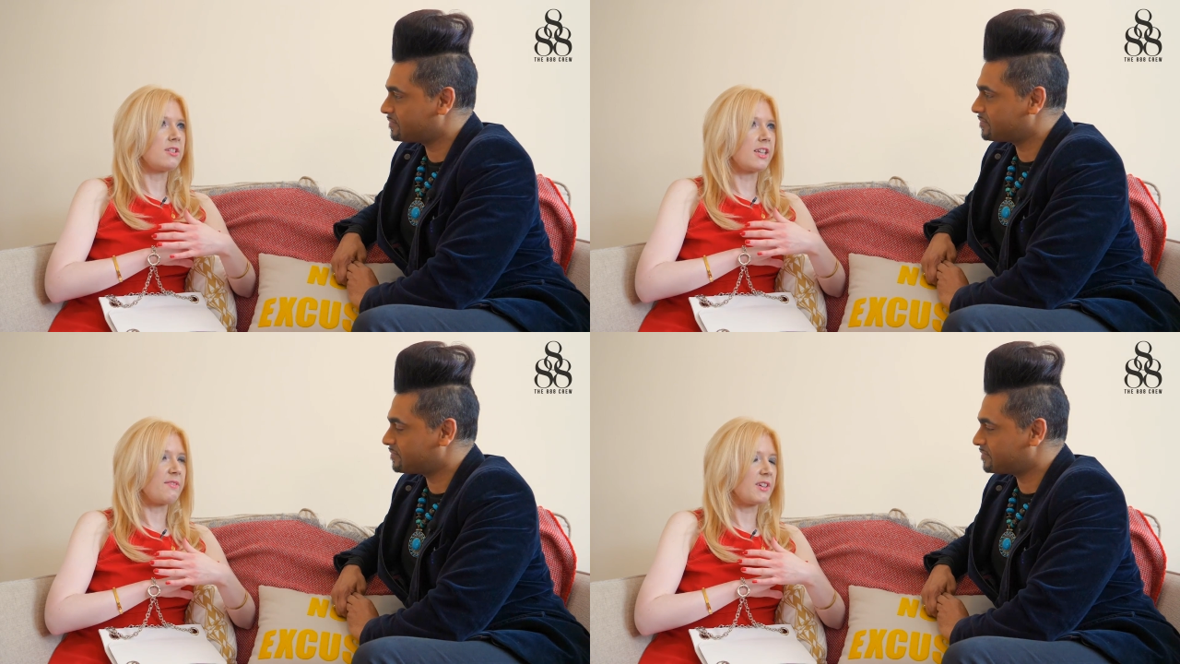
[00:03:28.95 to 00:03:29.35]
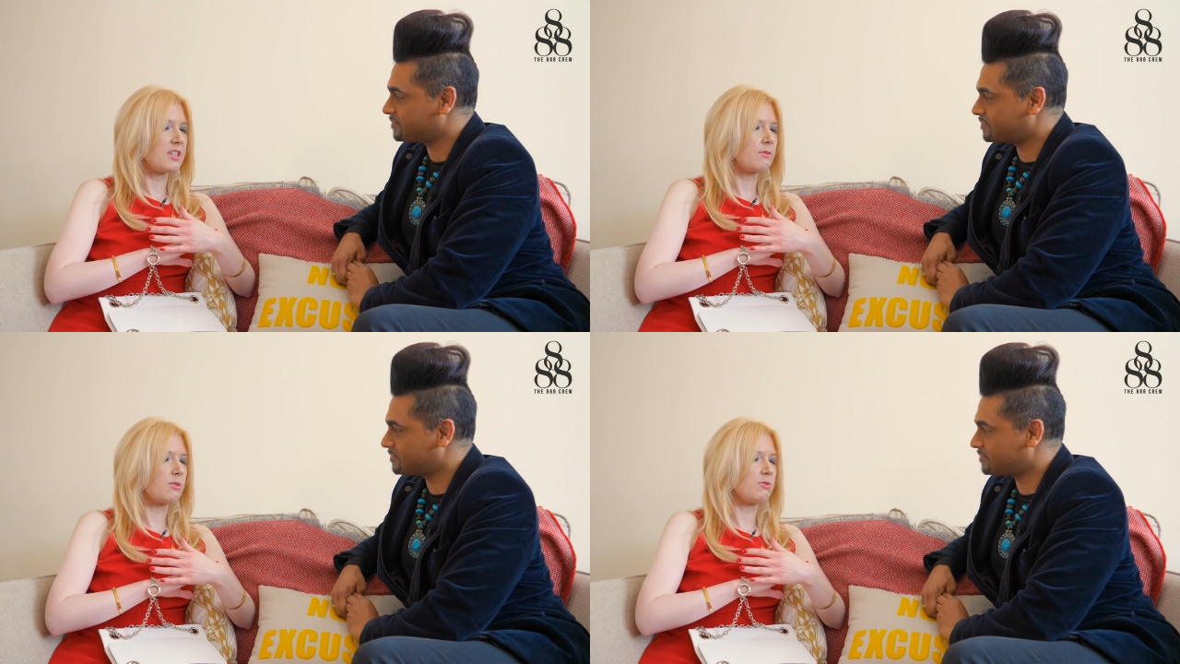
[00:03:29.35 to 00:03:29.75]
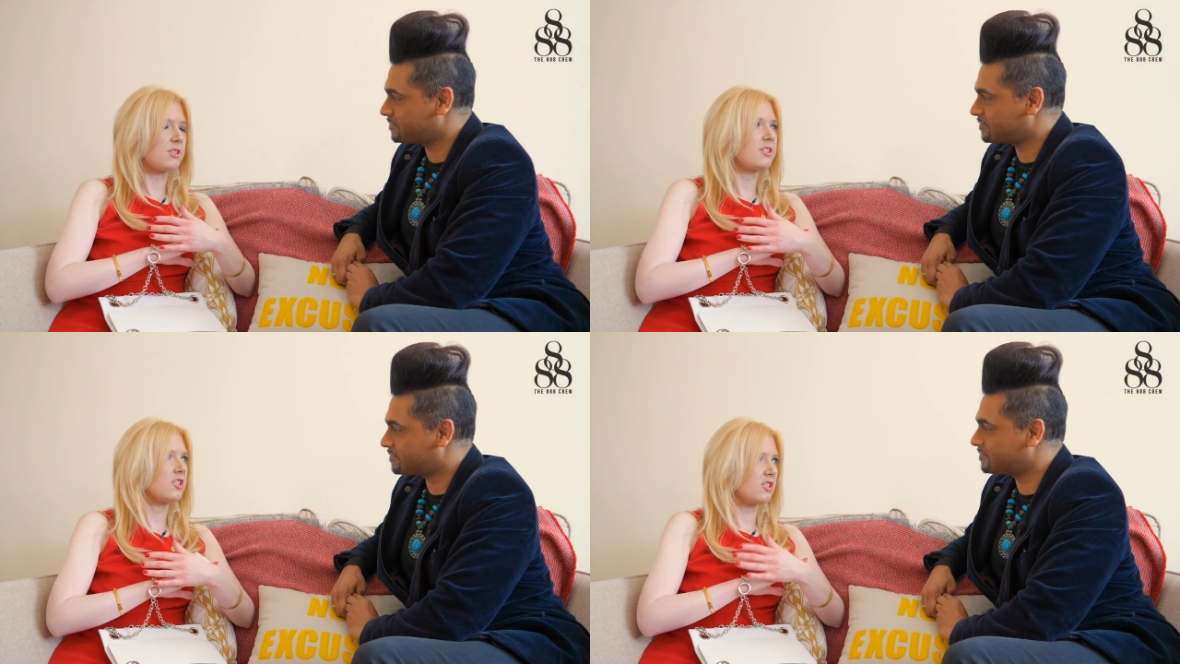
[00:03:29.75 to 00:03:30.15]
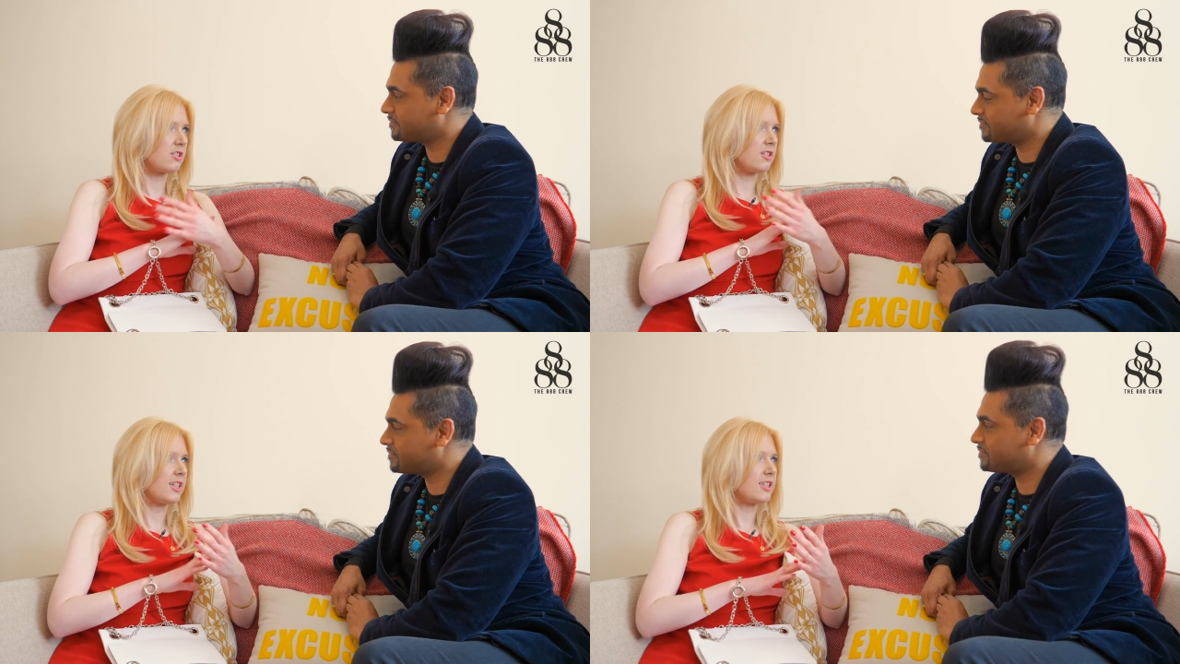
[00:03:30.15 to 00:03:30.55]
Speaker 1: say, festivals such as
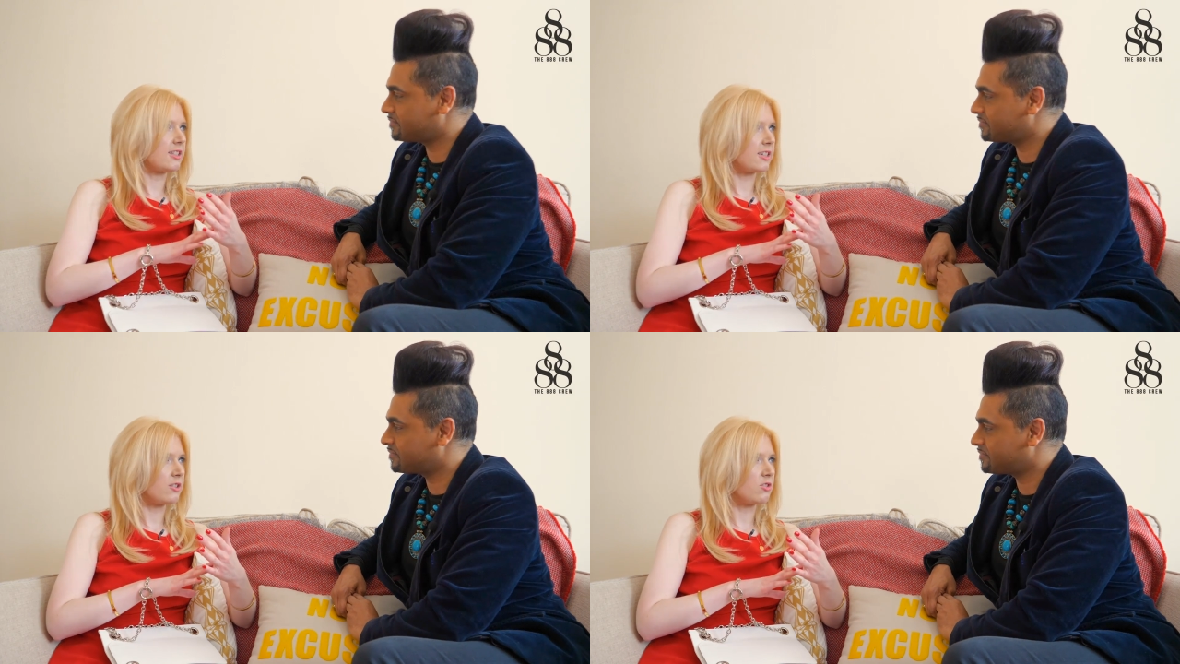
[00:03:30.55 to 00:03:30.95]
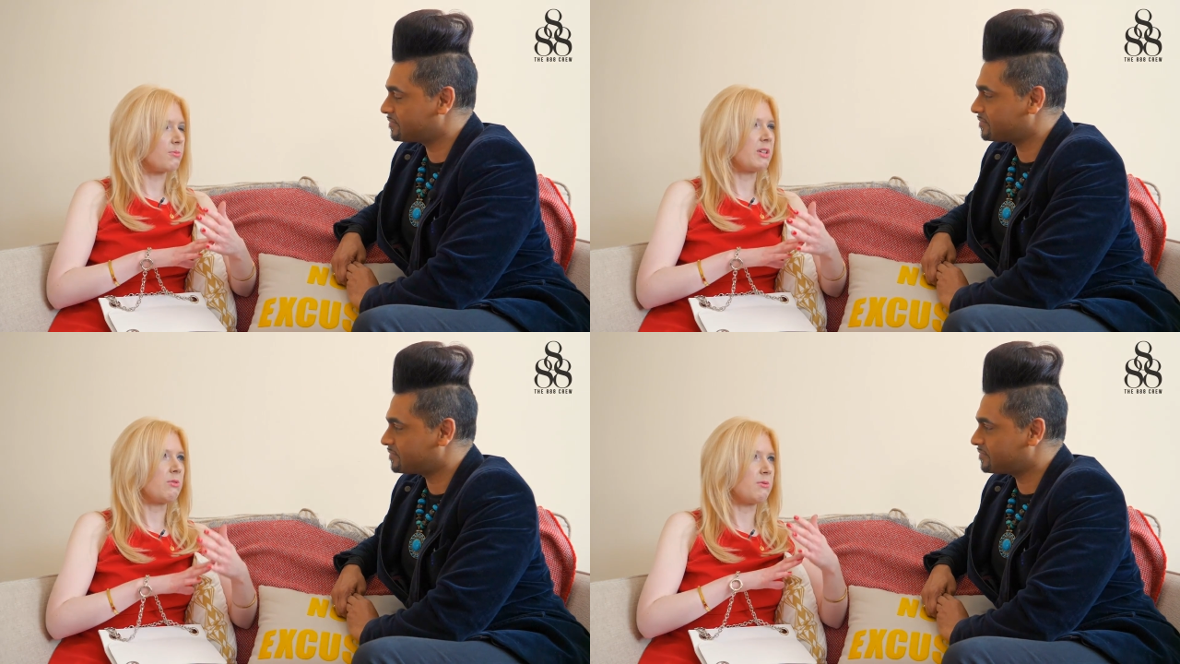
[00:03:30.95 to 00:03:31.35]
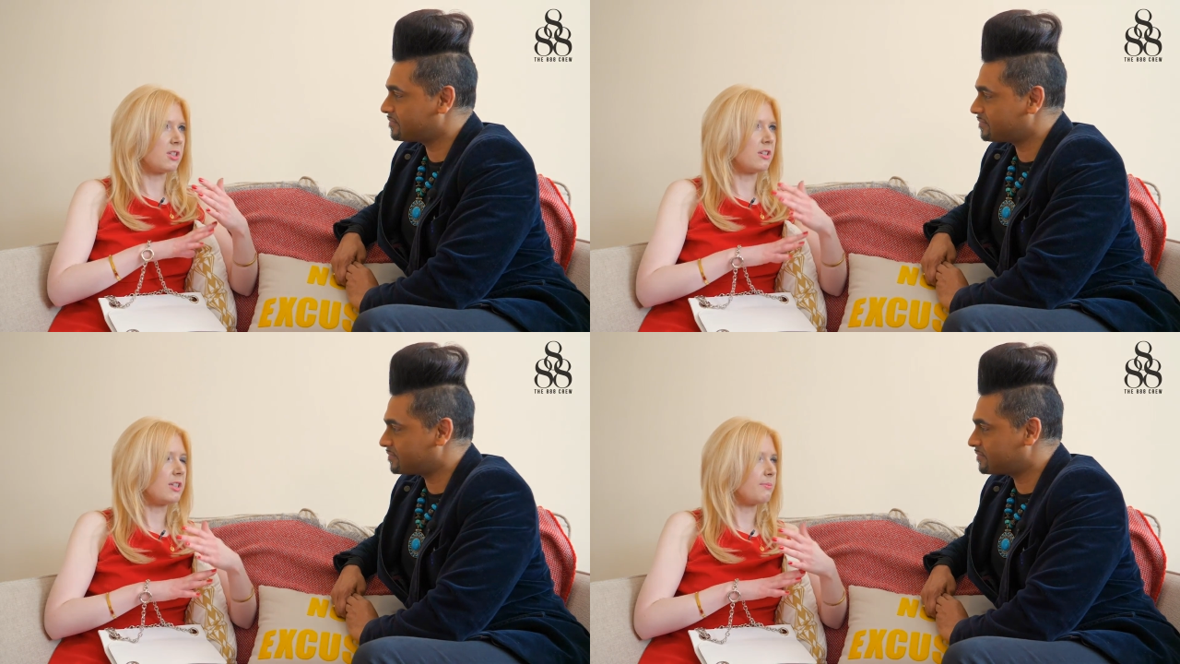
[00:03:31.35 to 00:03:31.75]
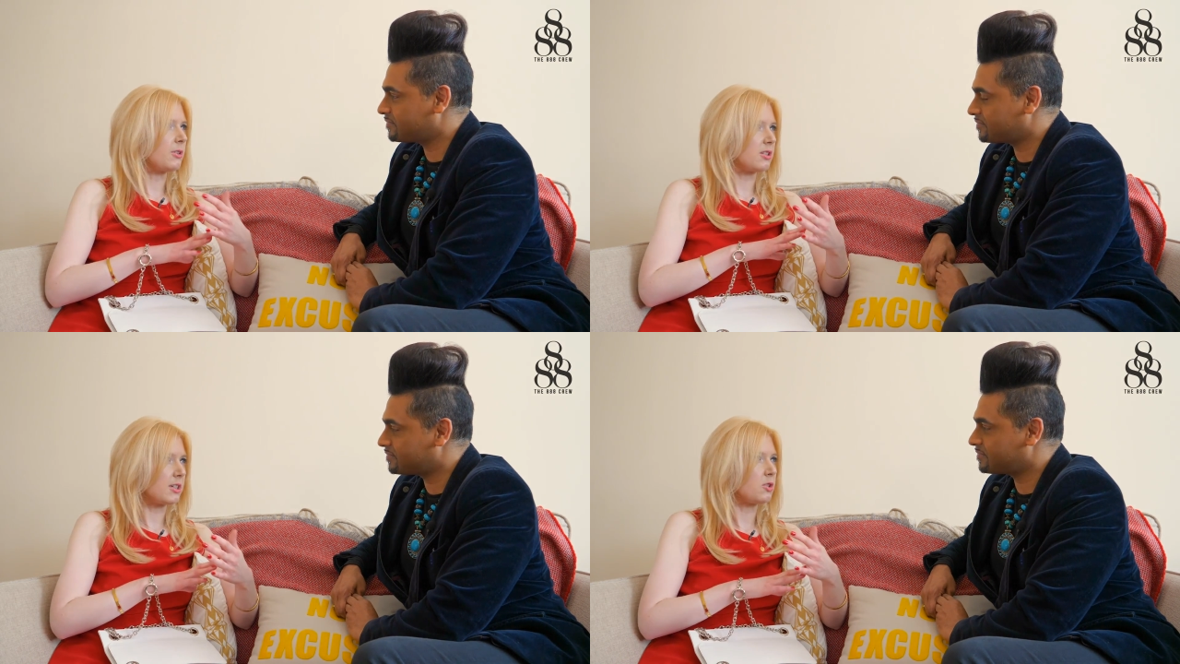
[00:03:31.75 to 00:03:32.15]
Sundance, etc., but it would certainly
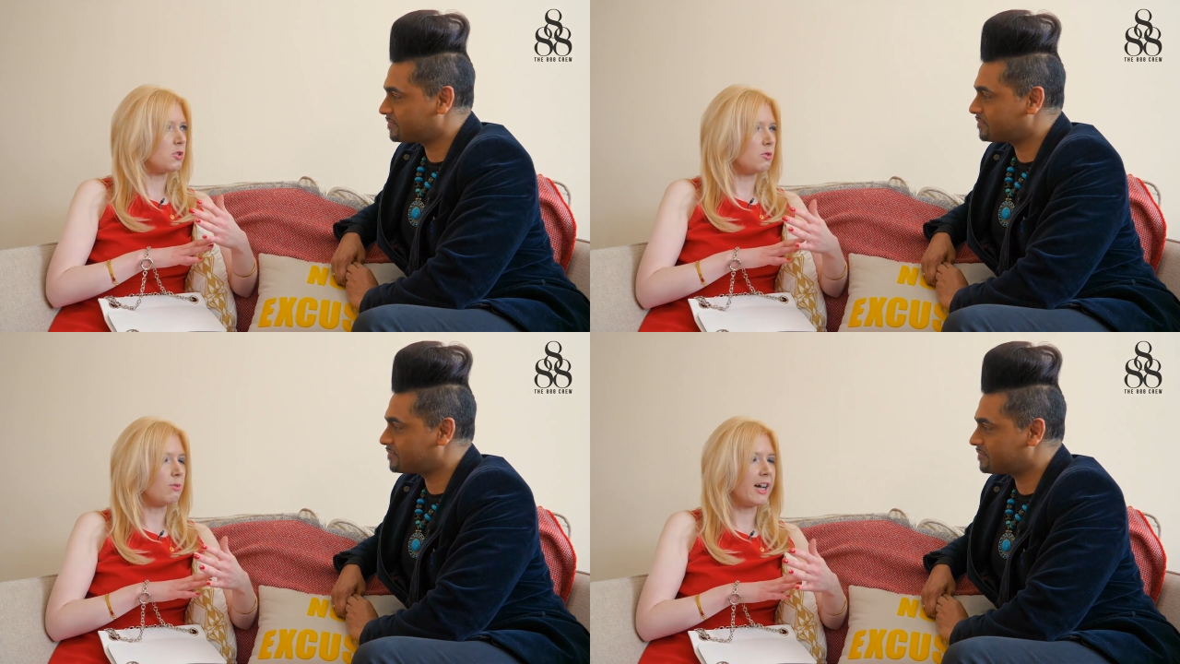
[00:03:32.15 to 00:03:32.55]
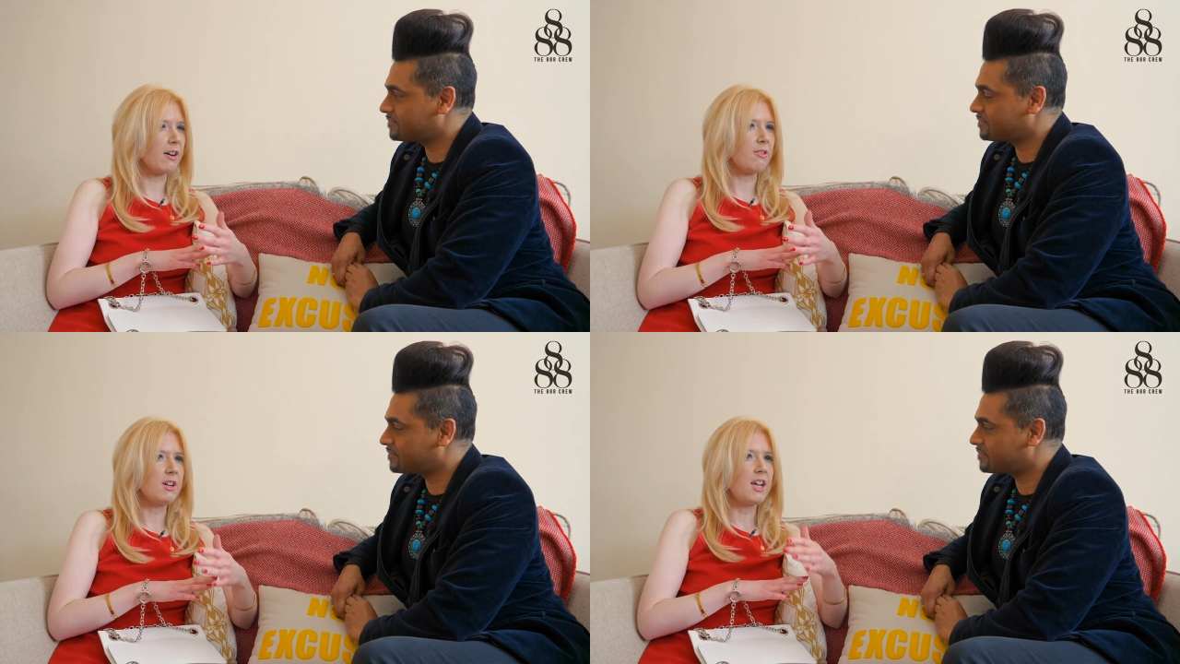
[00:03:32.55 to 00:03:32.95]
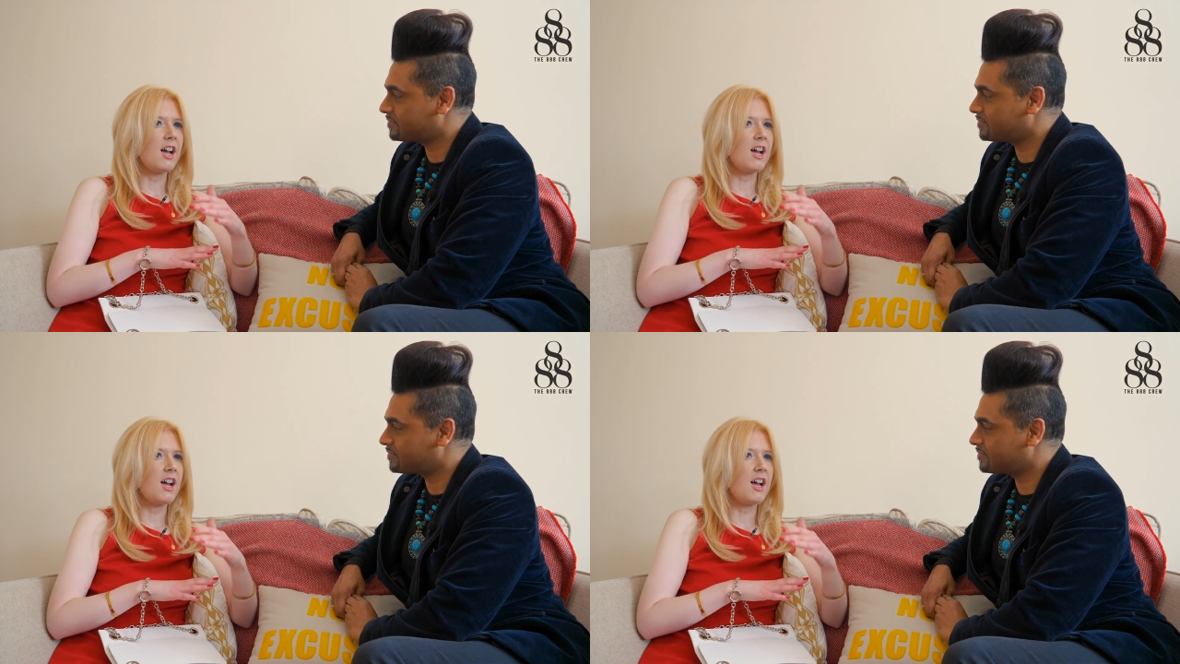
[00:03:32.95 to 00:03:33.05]
possibly could do well.